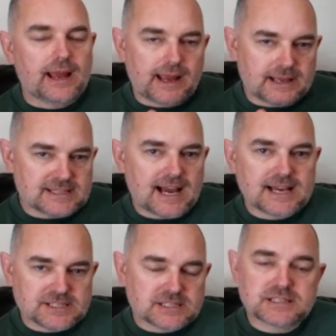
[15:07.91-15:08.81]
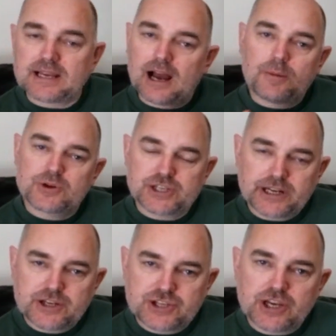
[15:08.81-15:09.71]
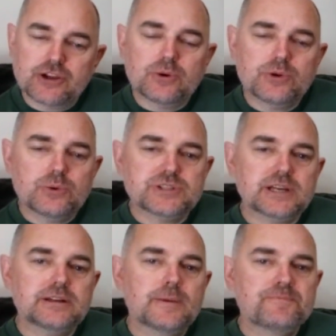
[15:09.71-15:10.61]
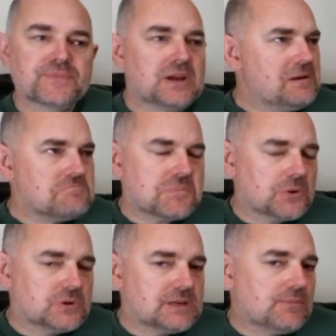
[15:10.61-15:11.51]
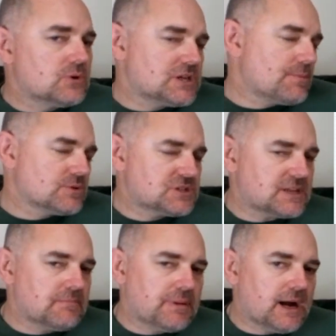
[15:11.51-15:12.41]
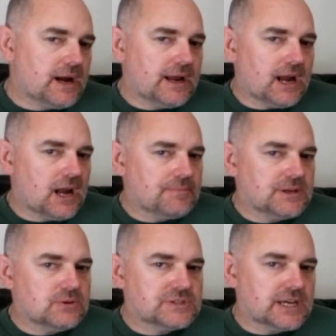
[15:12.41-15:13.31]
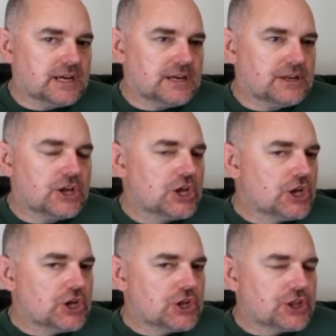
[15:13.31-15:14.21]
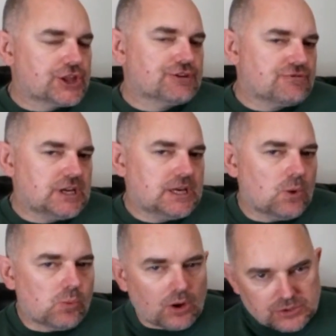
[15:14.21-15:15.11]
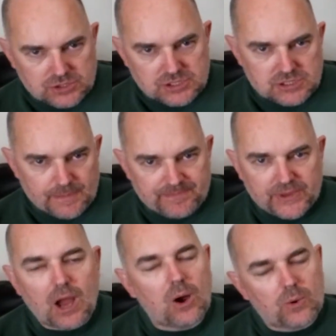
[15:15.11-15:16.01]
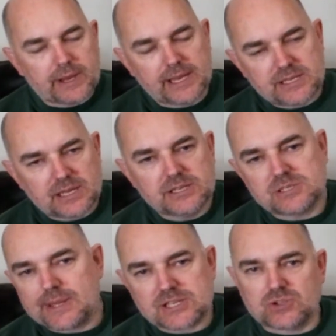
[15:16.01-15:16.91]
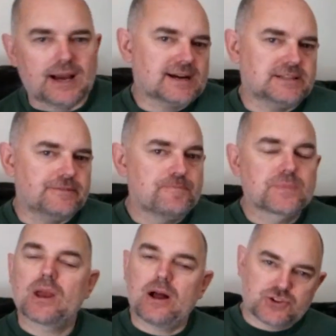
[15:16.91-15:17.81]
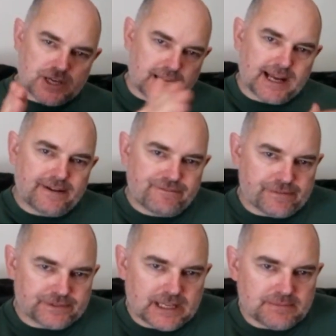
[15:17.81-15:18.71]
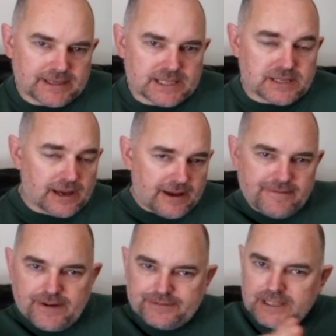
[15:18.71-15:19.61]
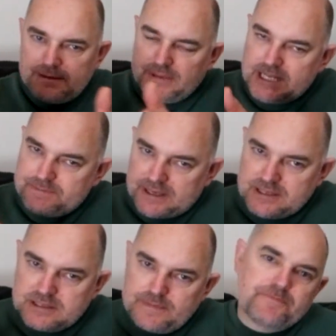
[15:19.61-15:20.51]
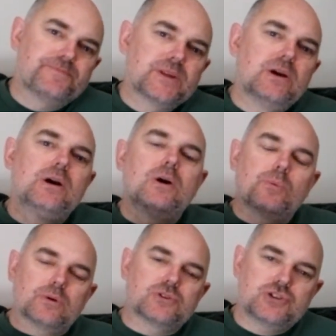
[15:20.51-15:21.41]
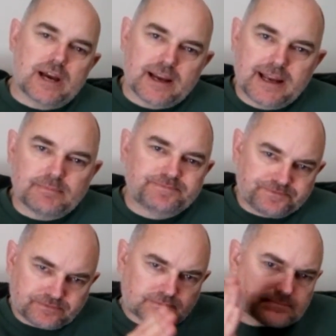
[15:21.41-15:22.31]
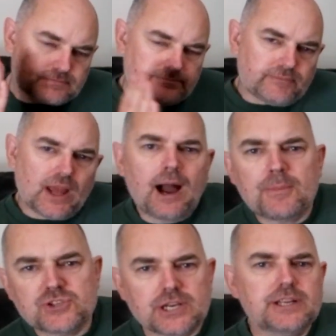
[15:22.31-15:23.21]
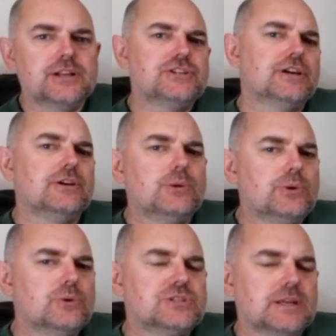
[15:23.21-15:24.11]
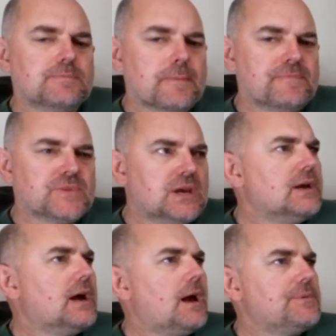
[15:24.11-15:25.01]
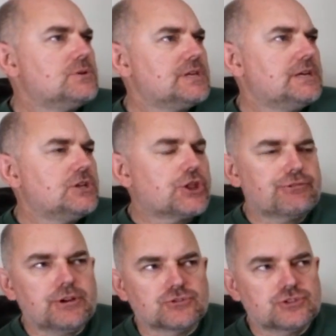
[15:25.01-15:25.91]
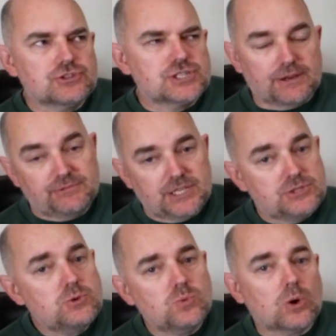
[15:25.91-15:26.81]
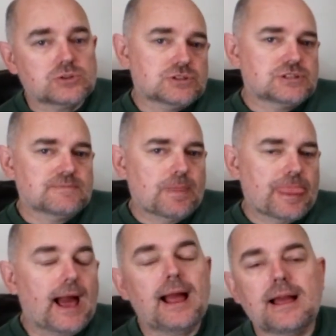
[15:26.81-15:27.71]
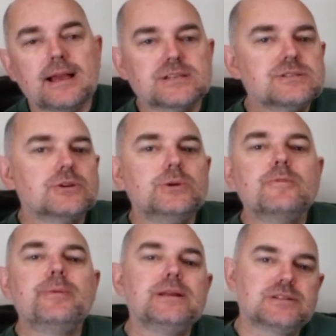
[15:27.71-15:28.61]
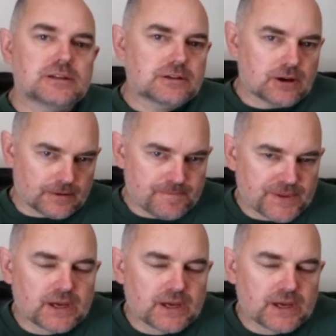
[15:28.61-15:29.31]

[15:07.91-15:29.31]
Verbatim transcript: It asks how much energy are you using. I'm not using much, I'm on standby. I'm using 3 watts. Okay, so that's not active. I'll check again in 15 minutes. 15 minutes passes, we'll check again. How much energy are you using? I'm using 372 watts. Ah, so you've been turned on.